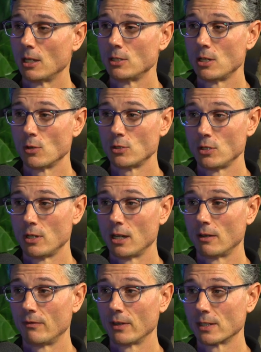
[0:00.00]
"Don't you
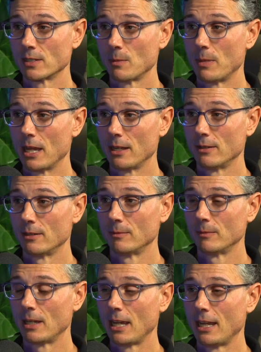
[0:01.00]
dare fix the bend."
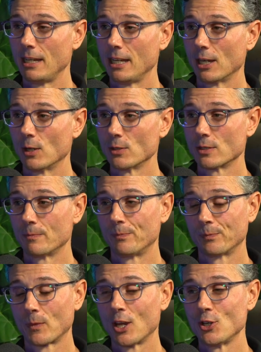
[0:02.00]
And he goes,
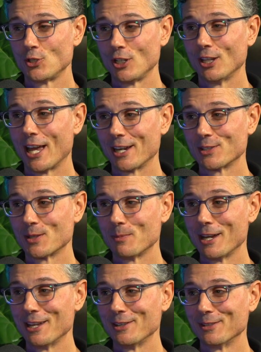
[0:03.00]
"She likes the
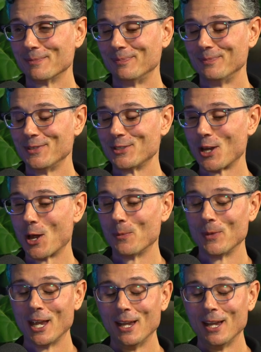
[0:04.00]
bend." So